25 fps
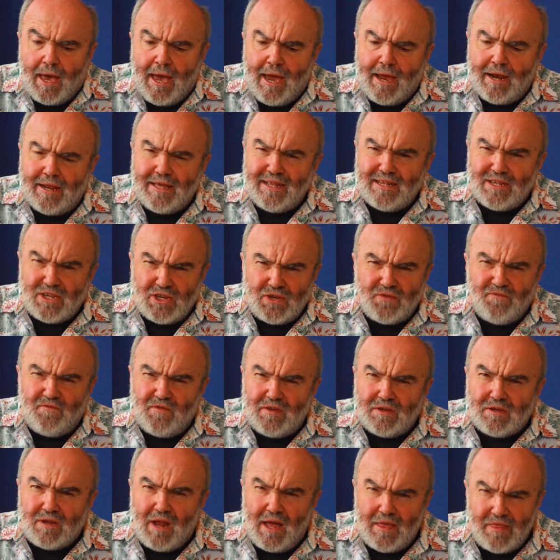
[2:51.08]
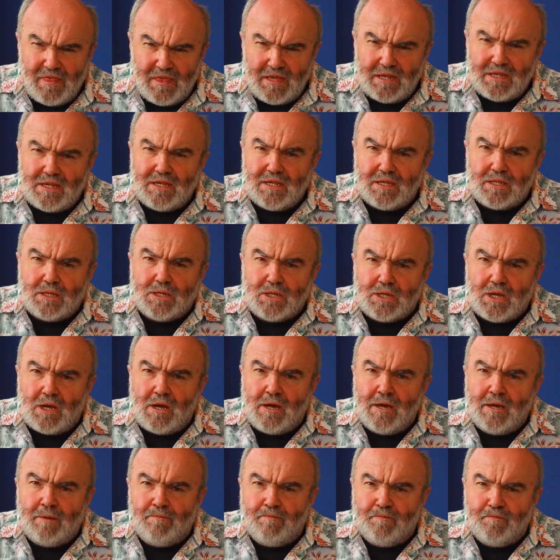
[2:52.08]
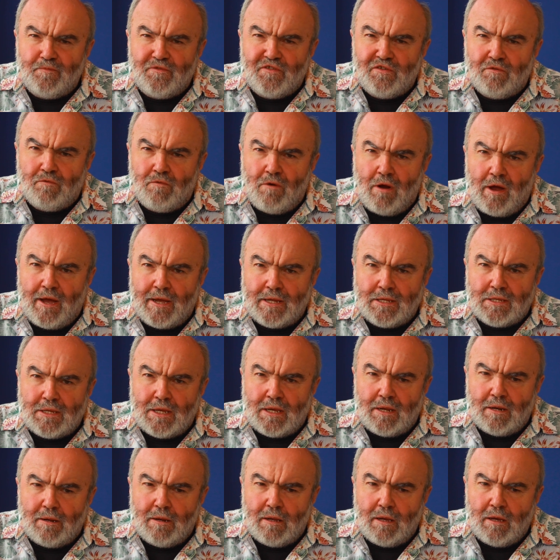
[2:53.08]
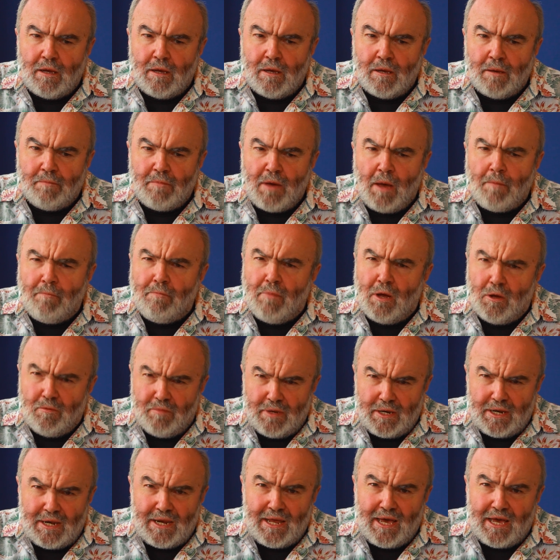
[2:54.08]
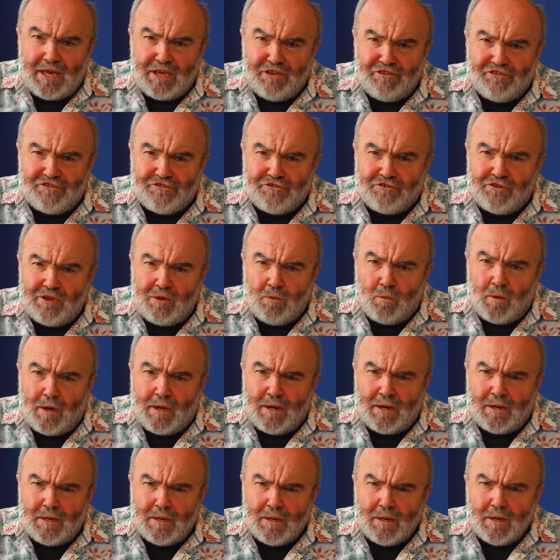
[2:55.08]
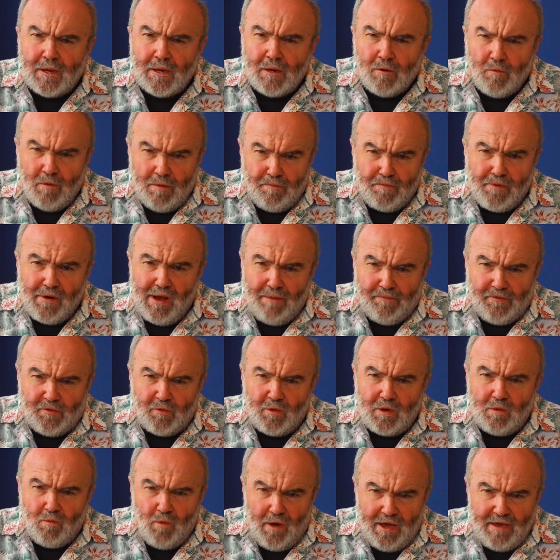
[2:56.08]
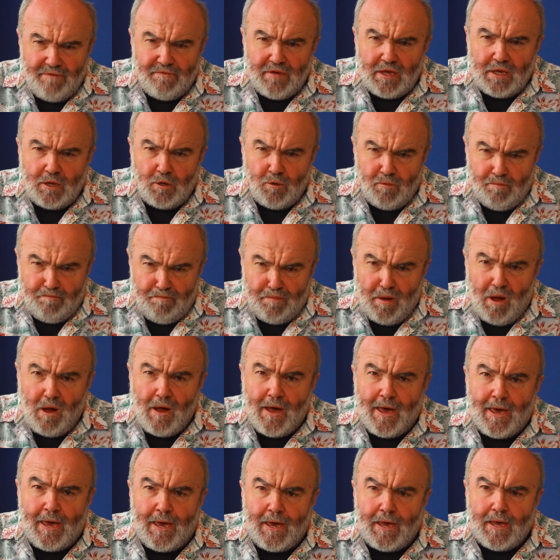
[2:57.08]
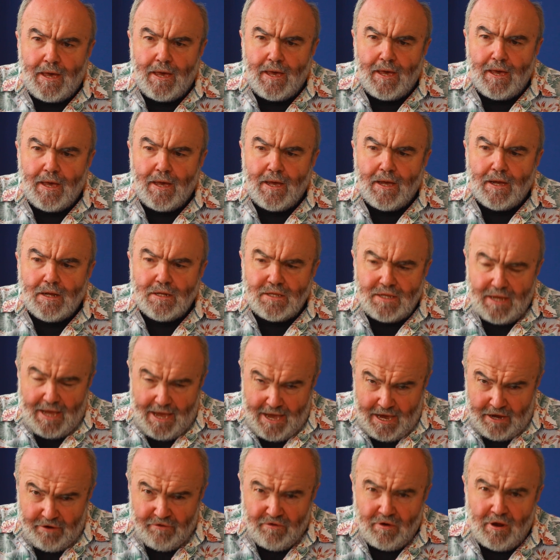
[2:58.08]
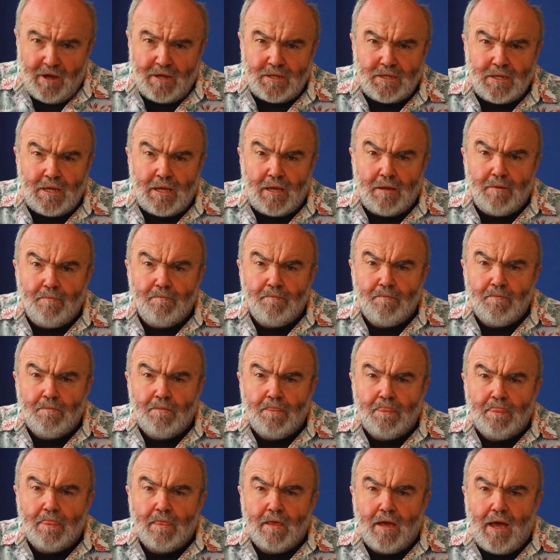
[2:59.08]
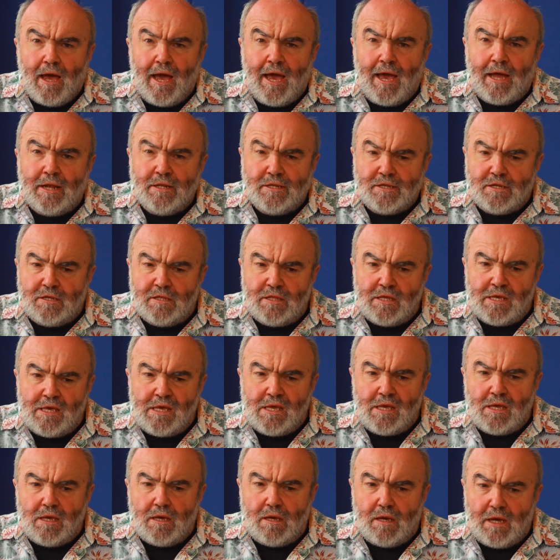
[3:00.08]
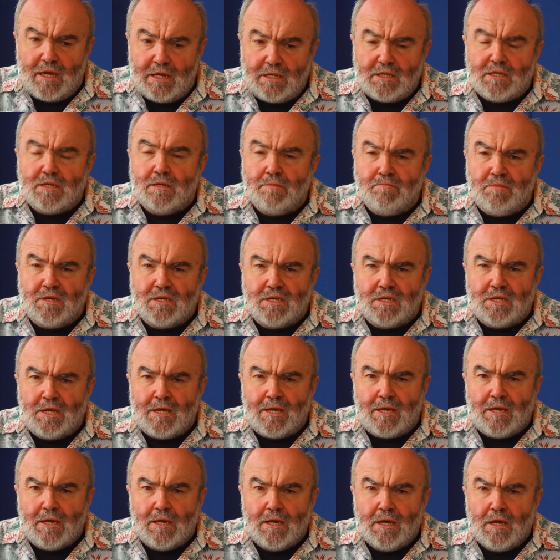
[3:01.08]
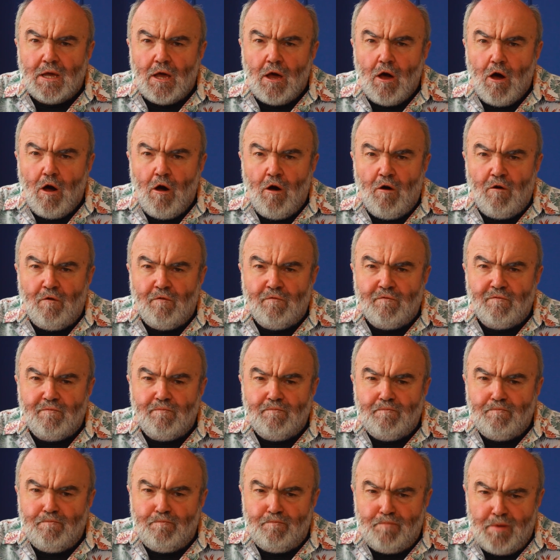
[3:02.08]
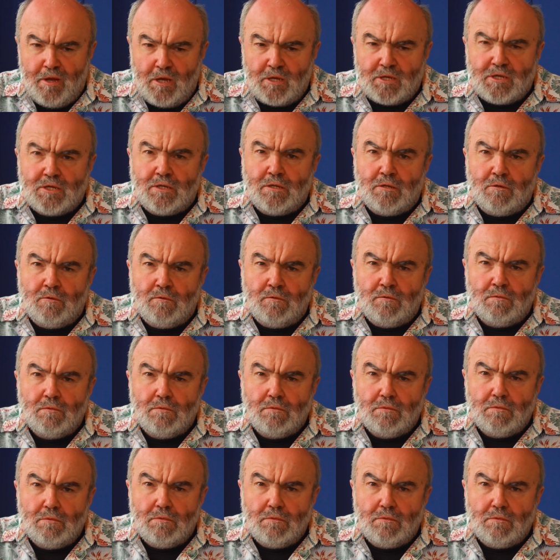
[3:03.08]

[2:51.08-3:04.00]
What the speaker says: And it just feels like this is the time to write it. A moment in our history when perhaps we're waving goodbye to handwriting and to the intimacy of personal